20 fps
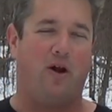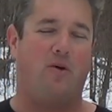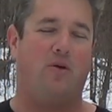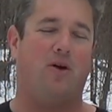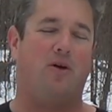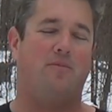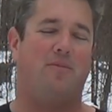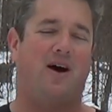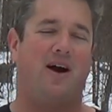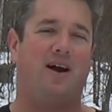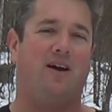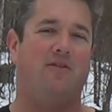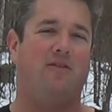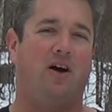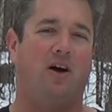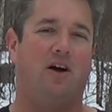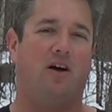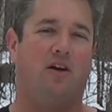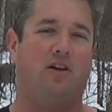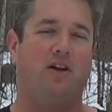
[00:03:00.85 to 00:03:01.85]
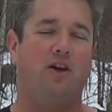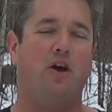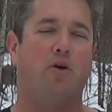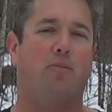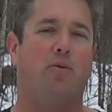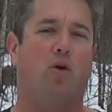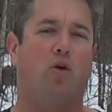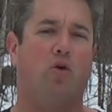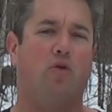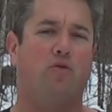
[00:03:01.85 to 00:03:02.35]
I want to buy a
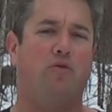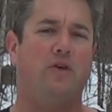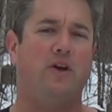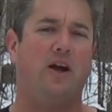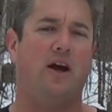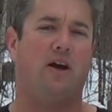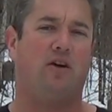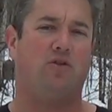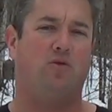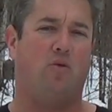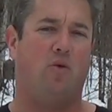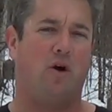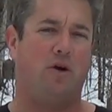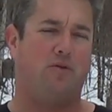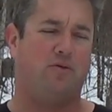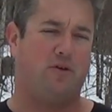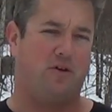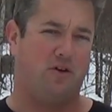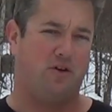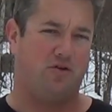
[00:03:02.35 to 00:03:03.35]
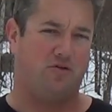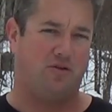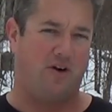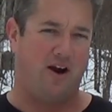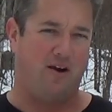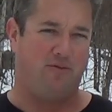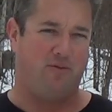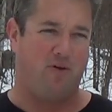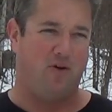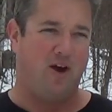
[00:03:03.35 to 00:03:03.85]
Leopold VX1 for this
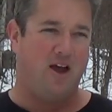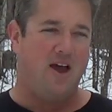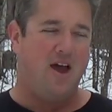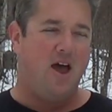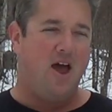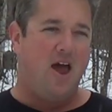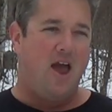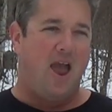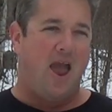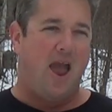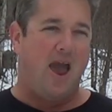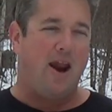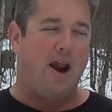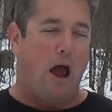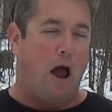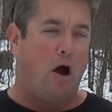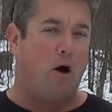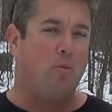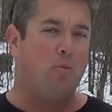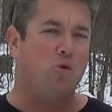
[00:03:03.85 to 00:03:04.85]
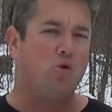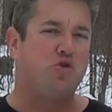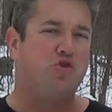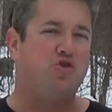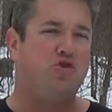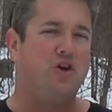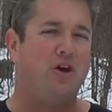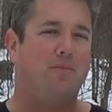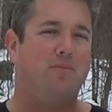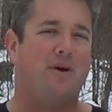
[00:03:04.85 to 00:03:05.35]
rifle, and I
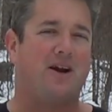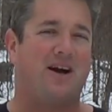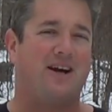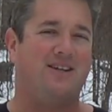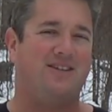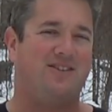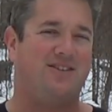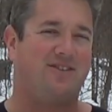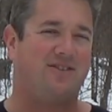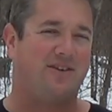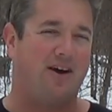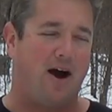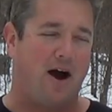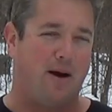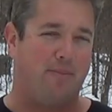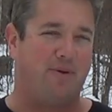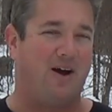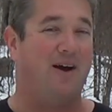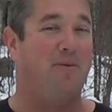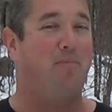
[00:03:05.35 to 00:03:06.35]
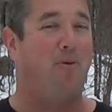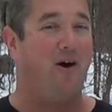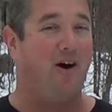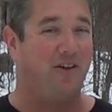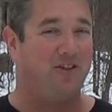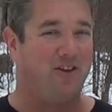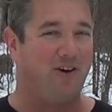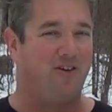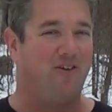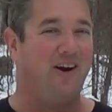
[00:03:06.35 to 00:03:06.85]
almost did, but I stopped. I
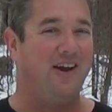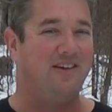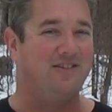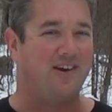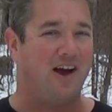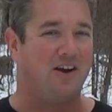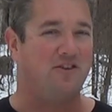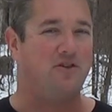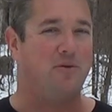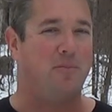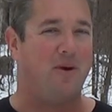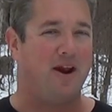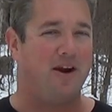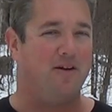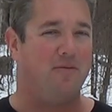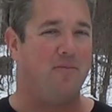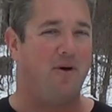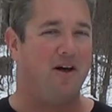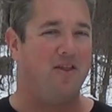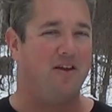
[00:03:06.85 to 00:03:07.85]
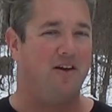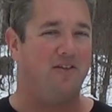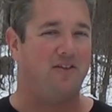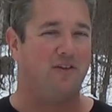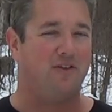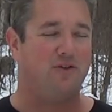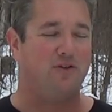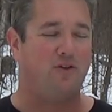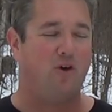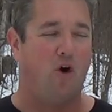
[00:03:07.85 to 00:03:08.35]
bought the rings actually, but I didn't buy
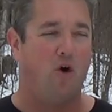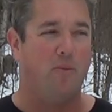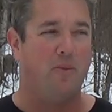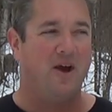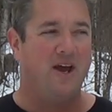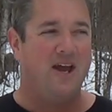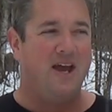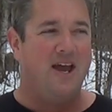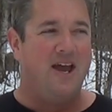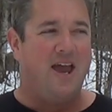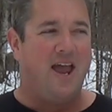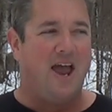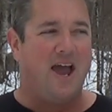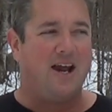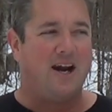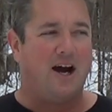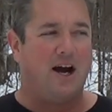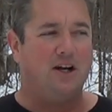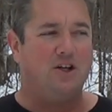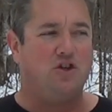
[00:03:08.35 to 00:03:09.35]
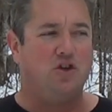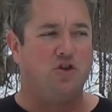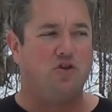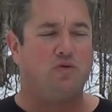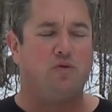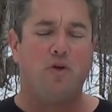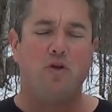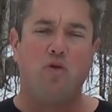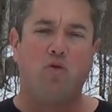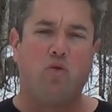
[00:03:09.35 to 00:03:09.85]
the scope. And I
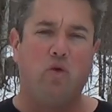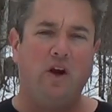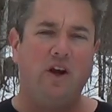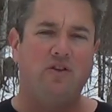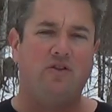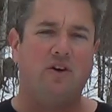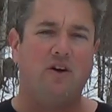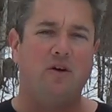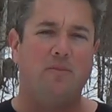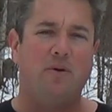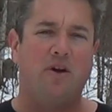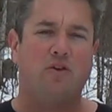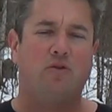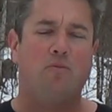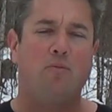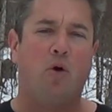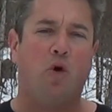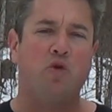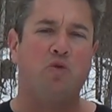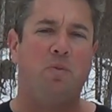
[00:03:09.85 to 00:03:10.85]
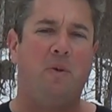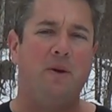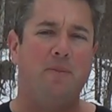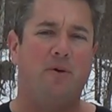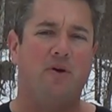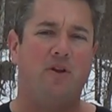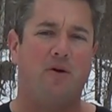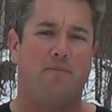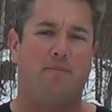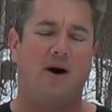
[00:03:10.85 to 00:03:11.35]
just, for the reason, because most
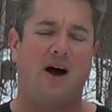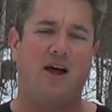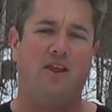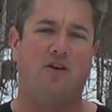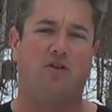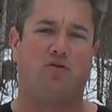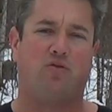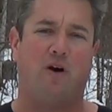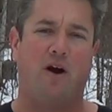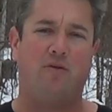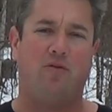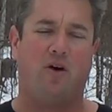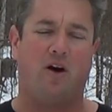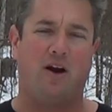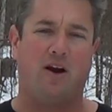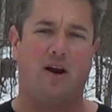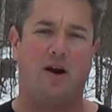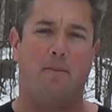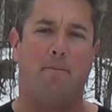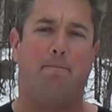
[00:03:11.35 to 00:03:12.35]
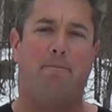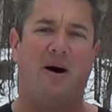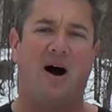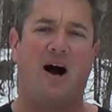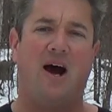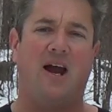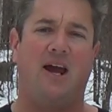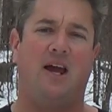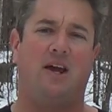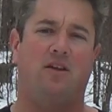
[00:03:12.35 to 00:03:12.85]
people that buy this rifle are going to
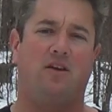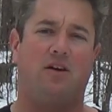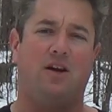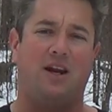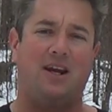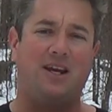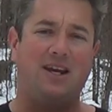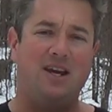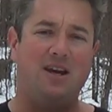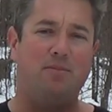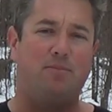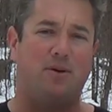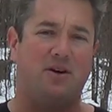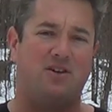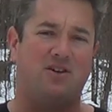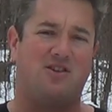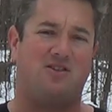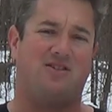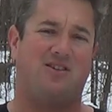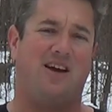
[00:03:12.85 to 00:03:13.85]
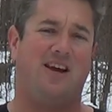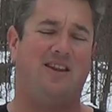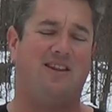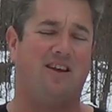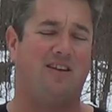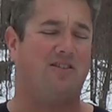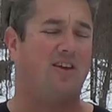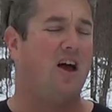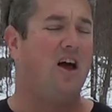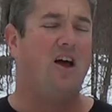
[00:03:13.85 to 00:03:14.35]
buy it and they're going to keep it just like
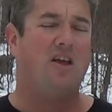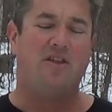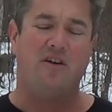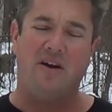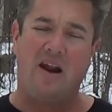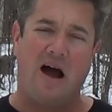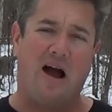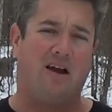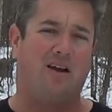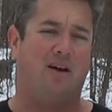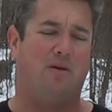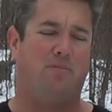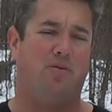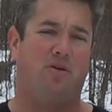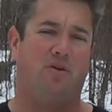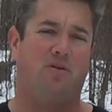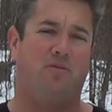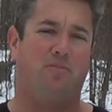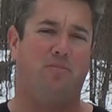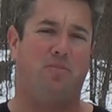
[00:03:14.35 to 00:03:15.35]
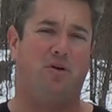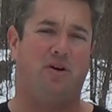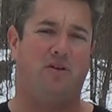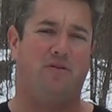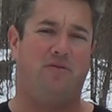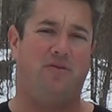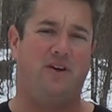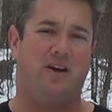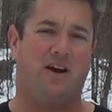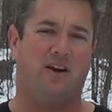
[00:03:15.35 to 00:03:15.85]
this. They're not going to put a
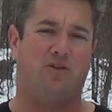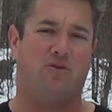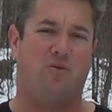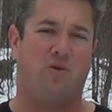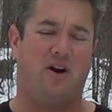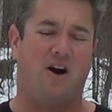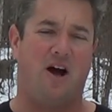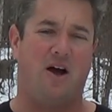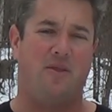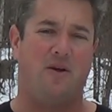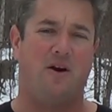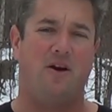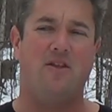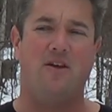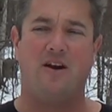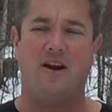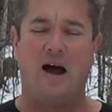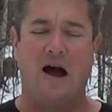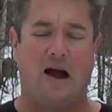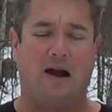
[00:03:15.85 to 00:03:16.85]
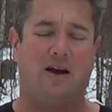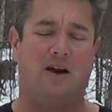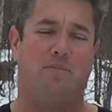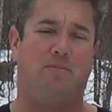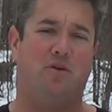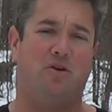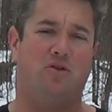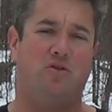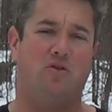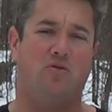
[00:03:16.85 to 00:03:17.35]
VX1 on there. They're not going to
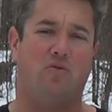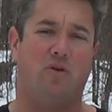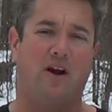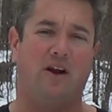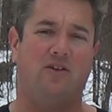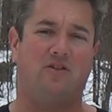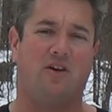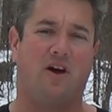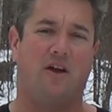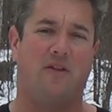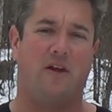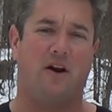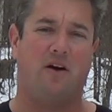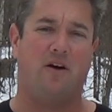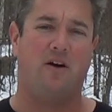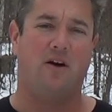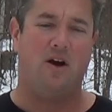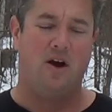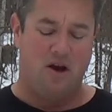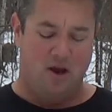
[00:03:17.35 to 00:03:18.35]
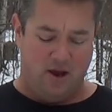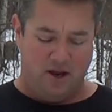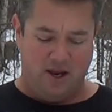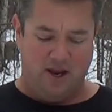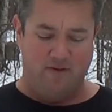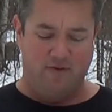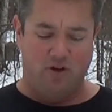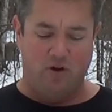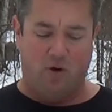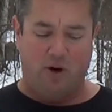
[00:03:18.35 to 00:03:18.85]
put new rings on there.
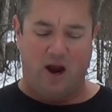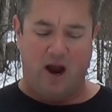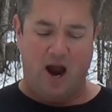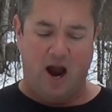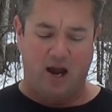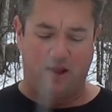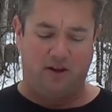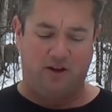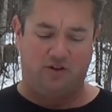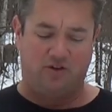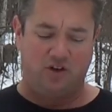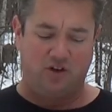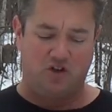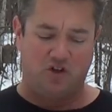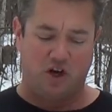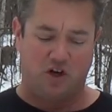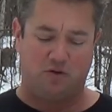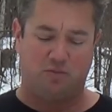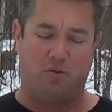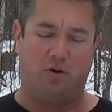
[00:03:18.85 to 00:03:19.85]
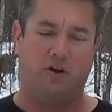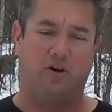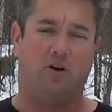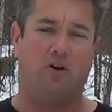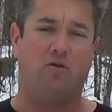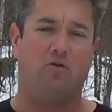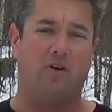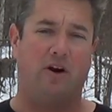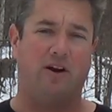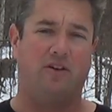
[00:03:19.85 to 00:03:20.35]
Even though I highly suggest putting
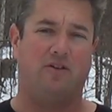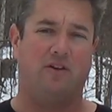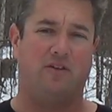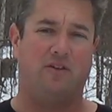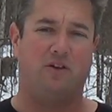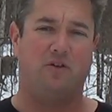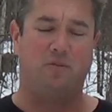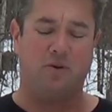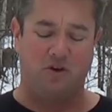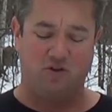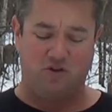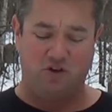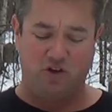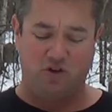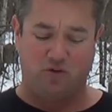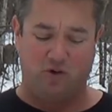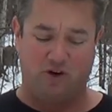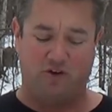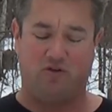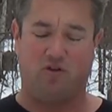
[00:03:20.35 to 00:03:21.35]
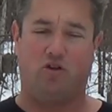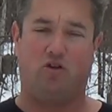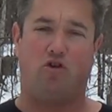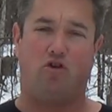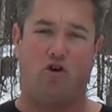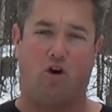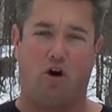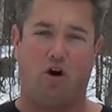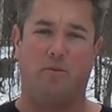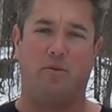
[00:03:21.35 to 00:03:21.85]
new rings on this, because these rings are
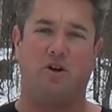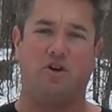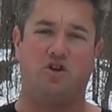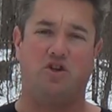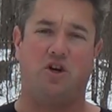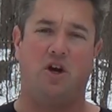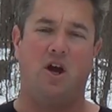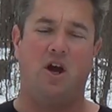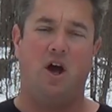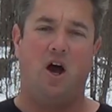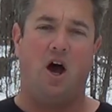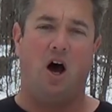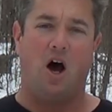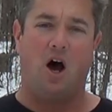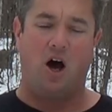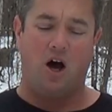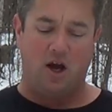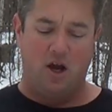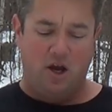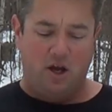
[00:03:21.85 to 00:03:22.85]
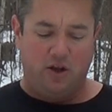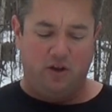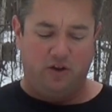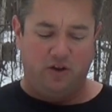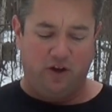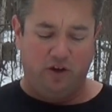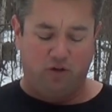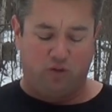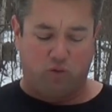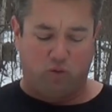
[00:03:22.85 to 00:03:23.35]
garbage.
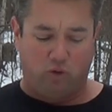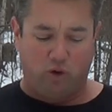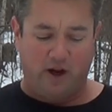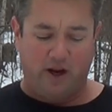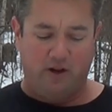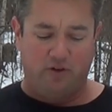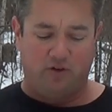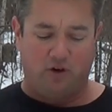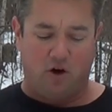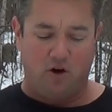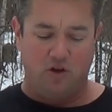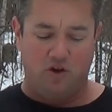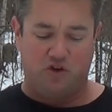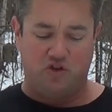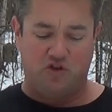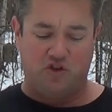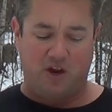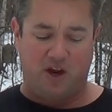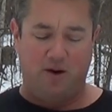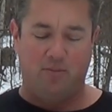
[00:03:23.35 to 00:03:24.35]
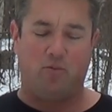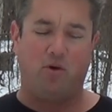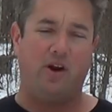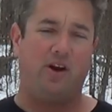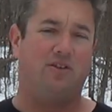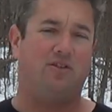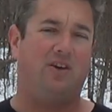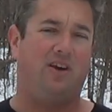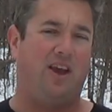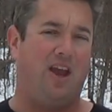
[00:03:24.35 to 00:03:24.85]
These rings are the same
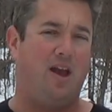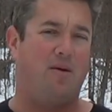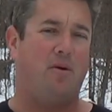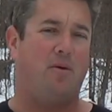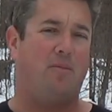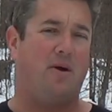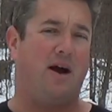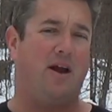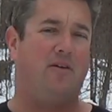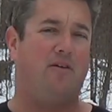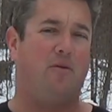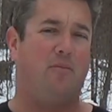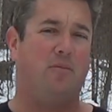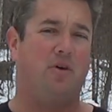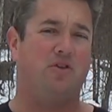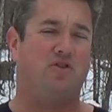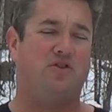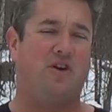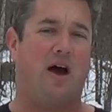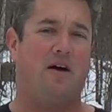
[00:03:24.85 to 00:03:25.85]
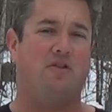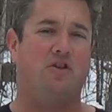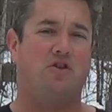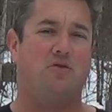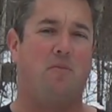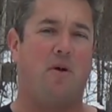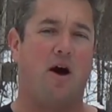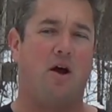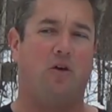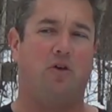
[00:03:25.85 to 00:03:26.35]
rings that came on my
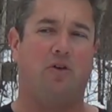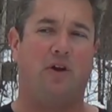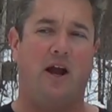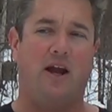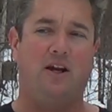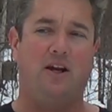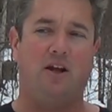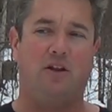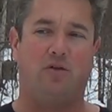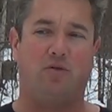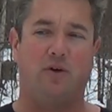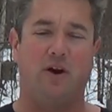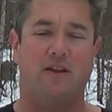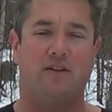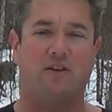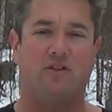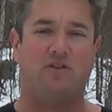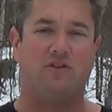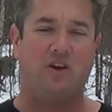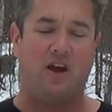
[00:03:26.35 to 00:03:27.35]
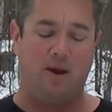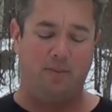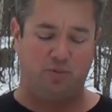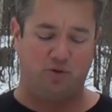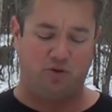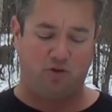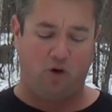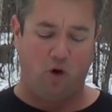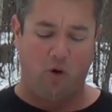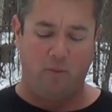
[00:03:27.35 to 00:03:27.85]
Savage Model 93 in the same
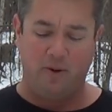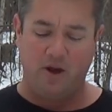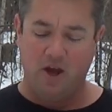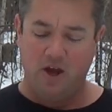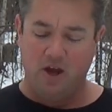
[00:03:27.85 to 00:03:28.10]
scope.